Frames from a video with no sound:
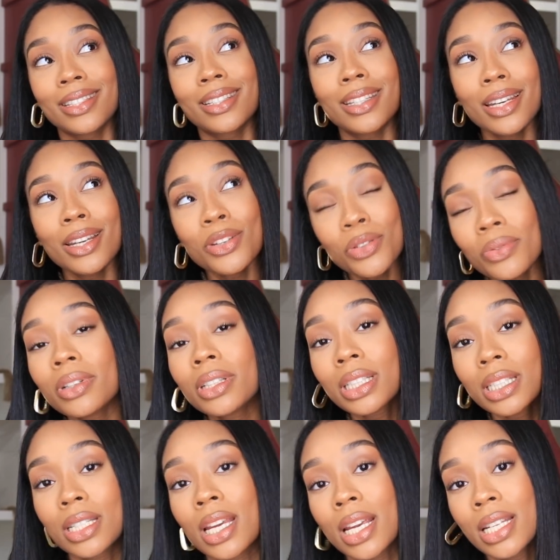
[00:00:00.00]
genuinely
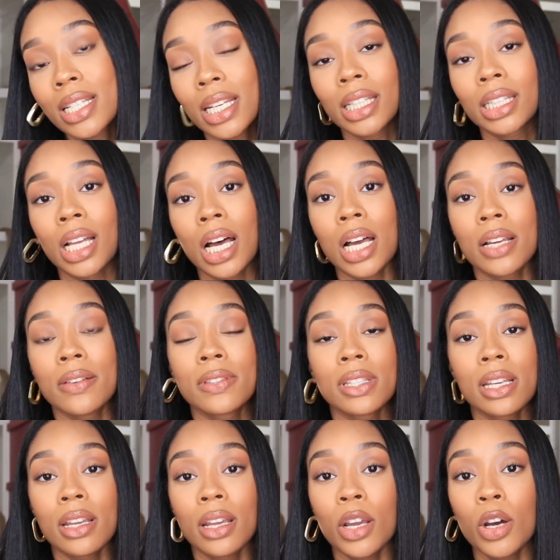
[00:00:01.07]
changing lives
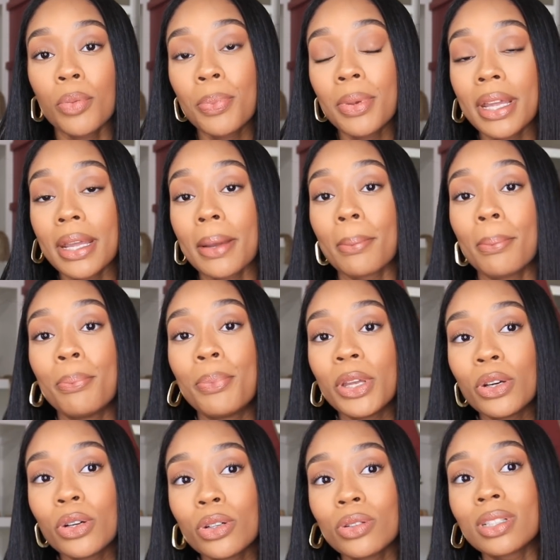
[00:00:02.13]
and helping
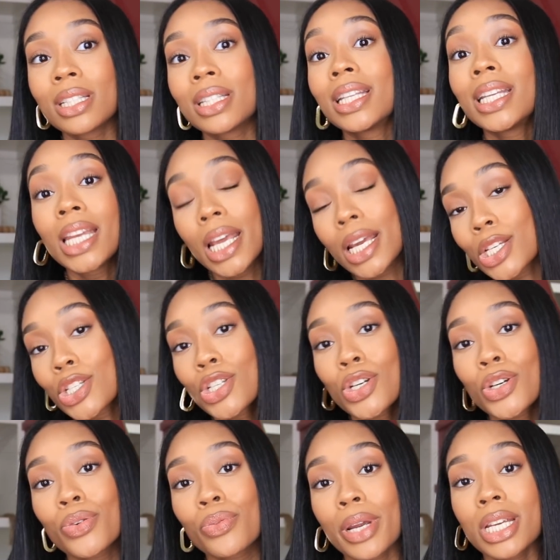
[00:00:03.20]
build the next
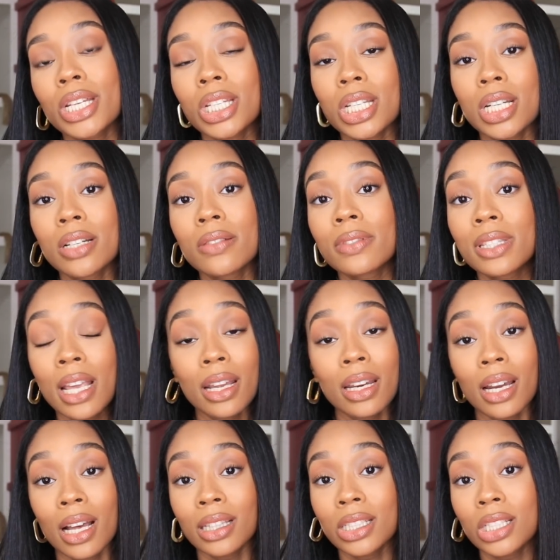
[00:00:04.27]
generation of
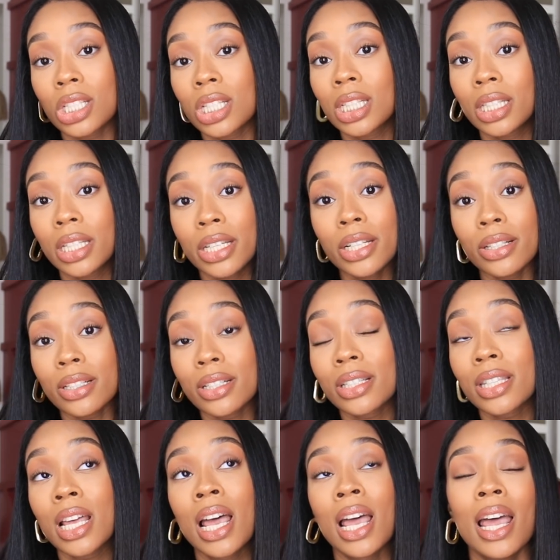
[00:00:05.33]
technology leaders.
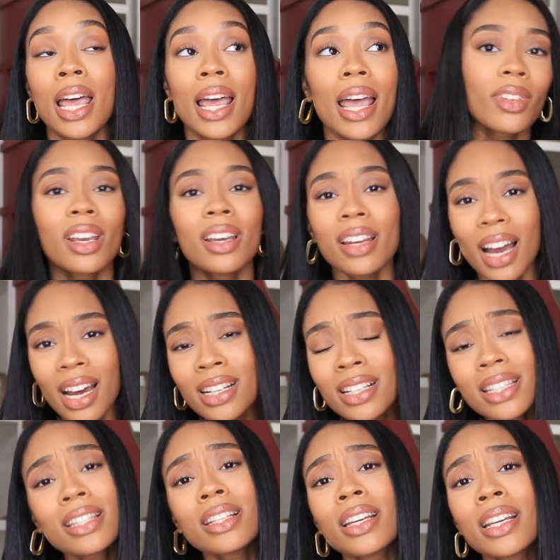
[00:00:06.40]
And
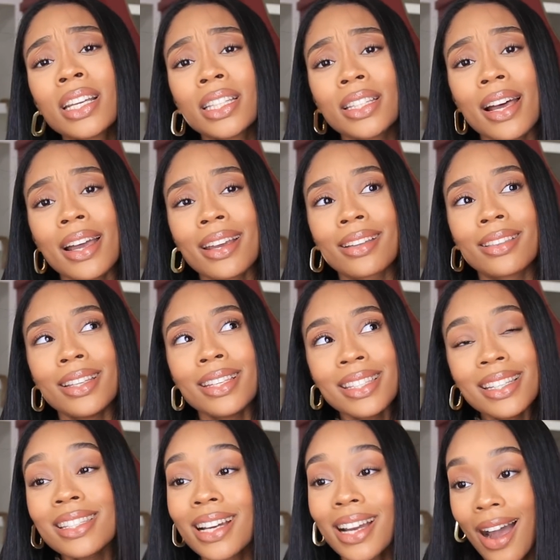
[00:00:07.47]
honestly, like, this
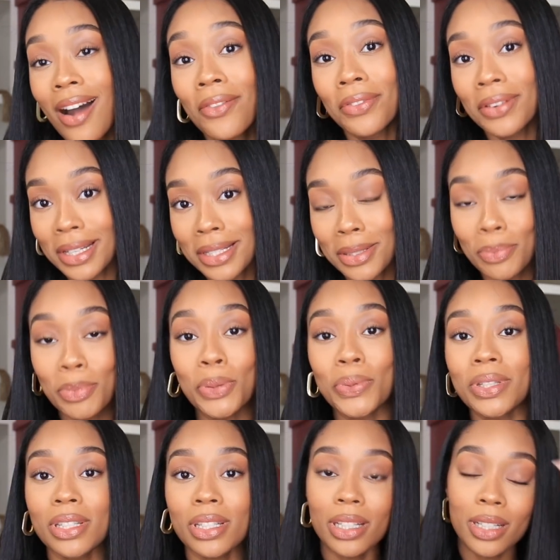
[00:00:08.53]
is a confidence
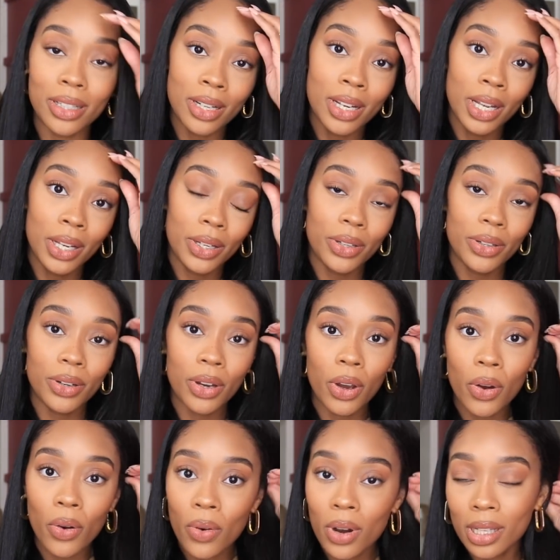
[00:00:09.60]
booster. You
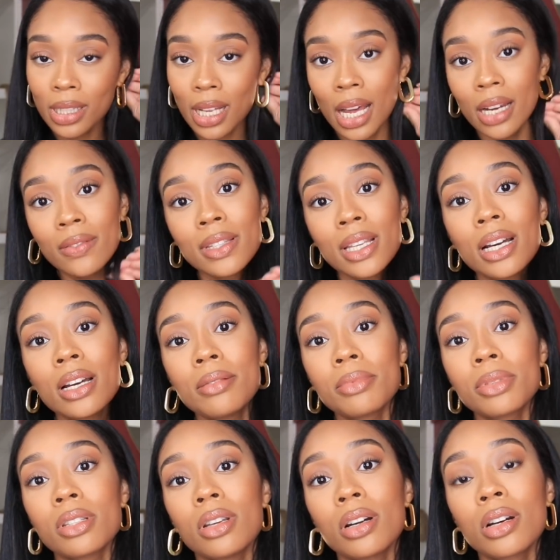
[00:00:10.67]
know, a lot of
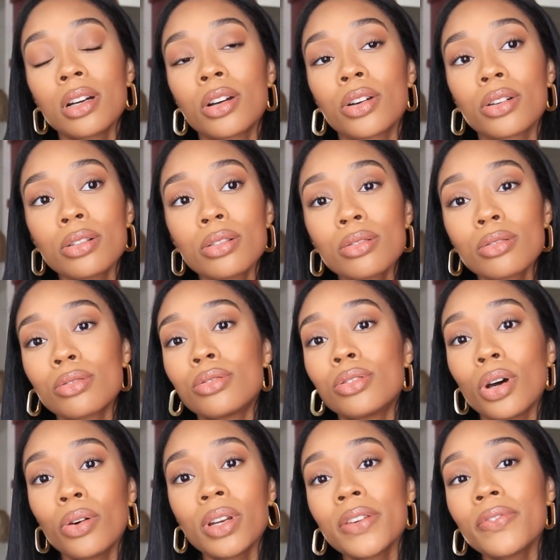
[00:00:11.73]
times young girls
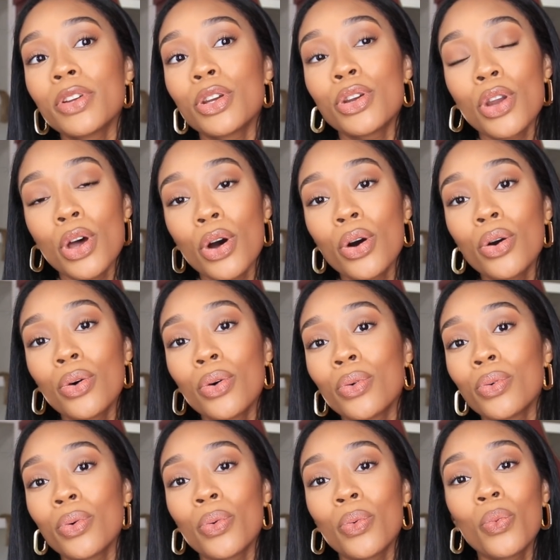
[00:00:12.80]
don't even
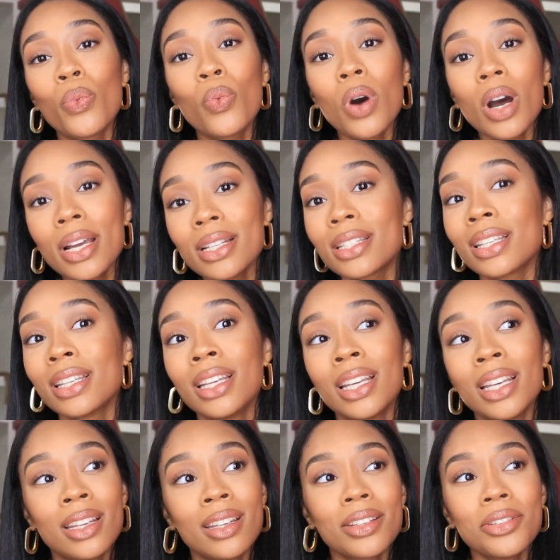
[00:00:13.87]
know what,
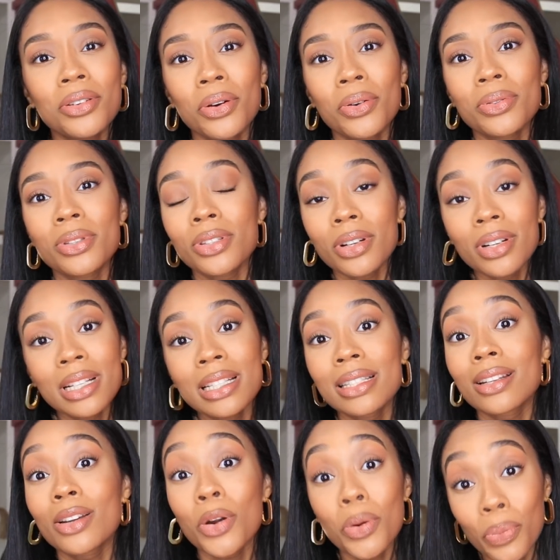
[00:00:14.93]
you know, certain
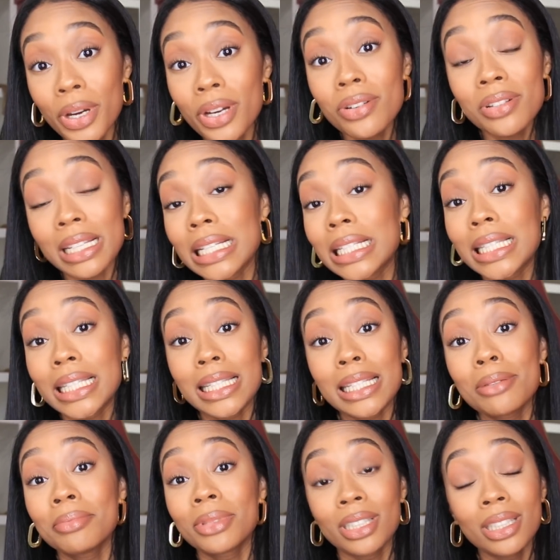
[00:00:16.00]
careers in
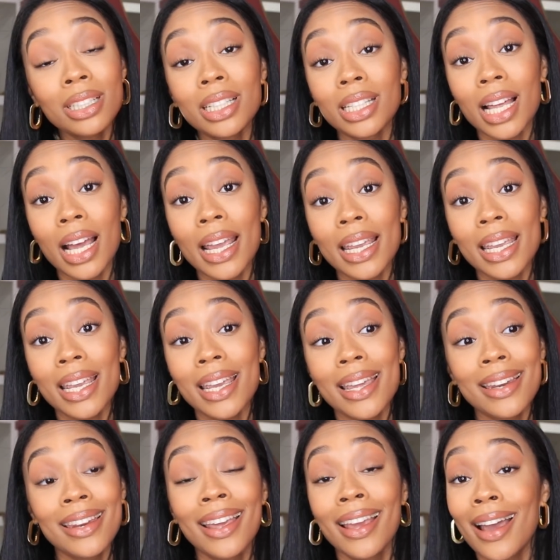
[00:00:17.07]
STEM look like.
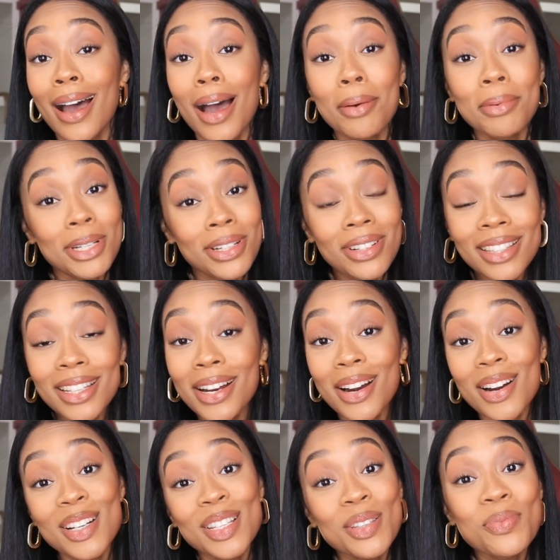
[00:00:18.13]
And I'm sure there
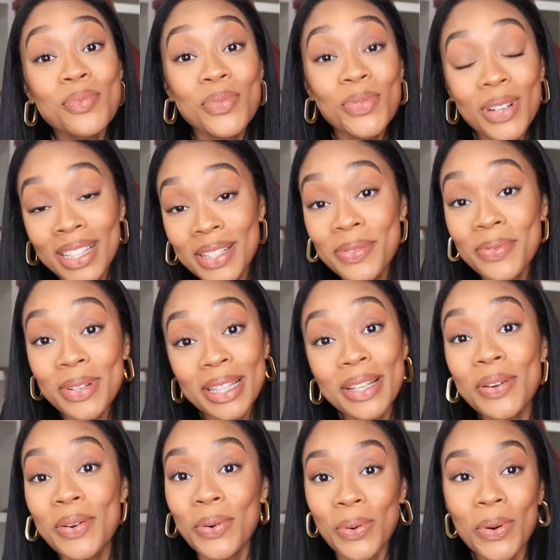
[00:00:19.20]
are some really,
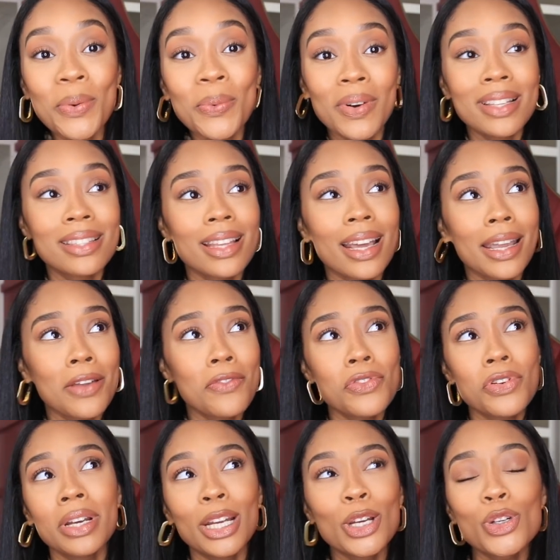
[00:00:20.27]
really cool ones. Like, if
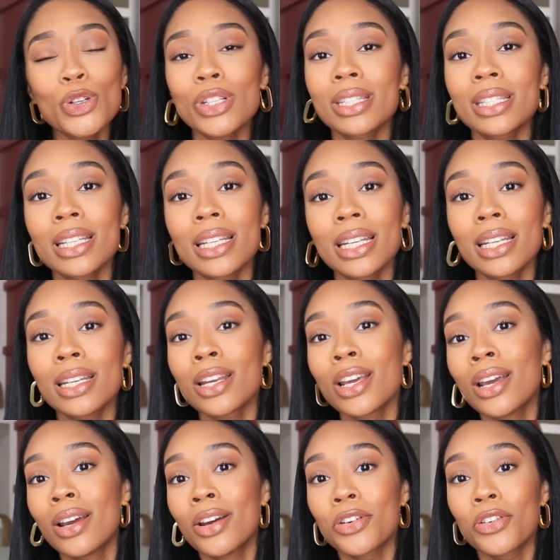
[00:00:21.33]
you're interested in
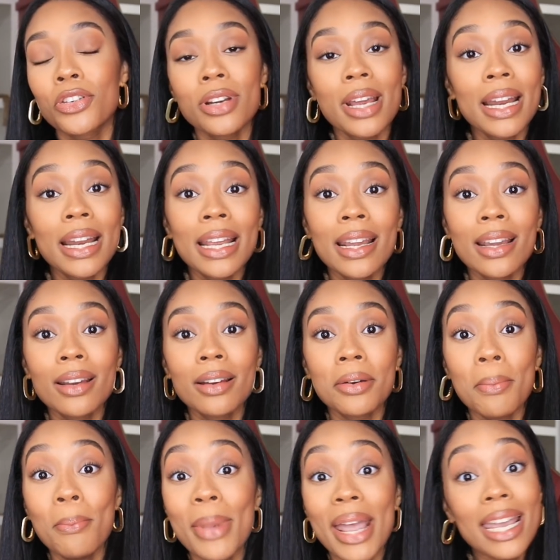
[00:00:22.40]
creating
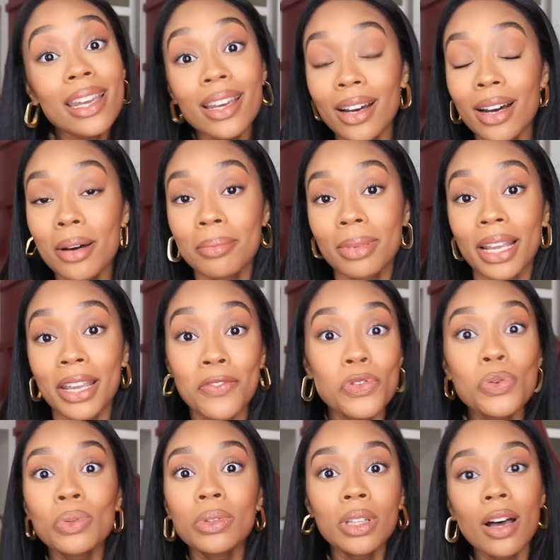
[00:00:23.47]
makeup, like if
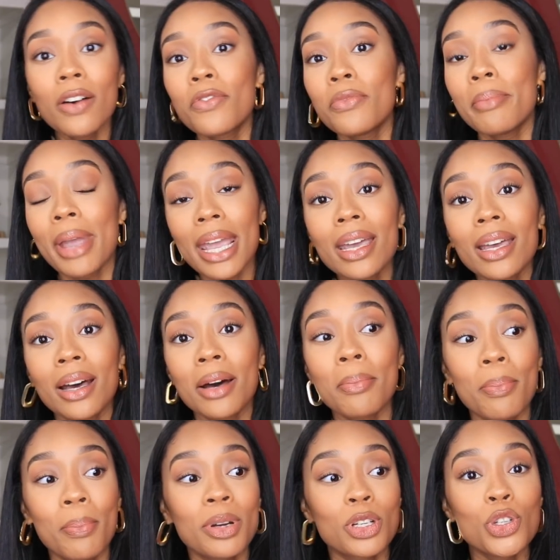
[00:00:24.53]
you love
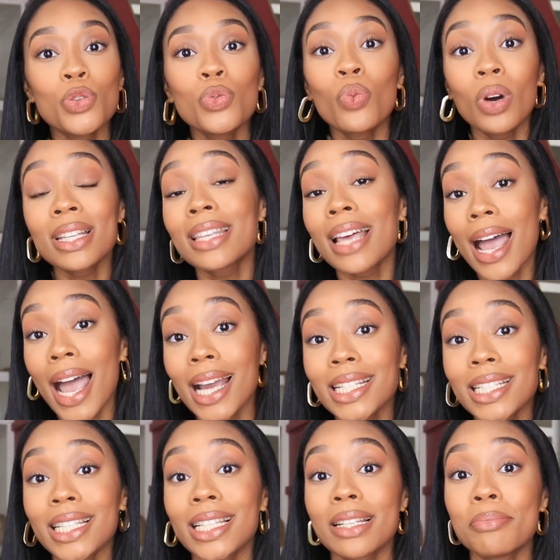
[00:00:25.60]
makeup, but you want to
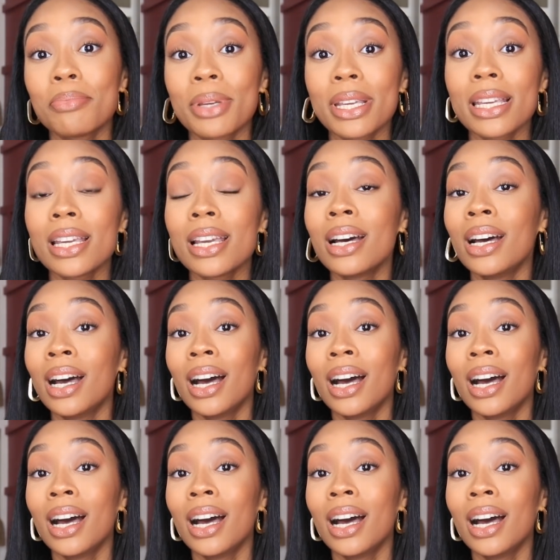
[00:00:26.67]
actually be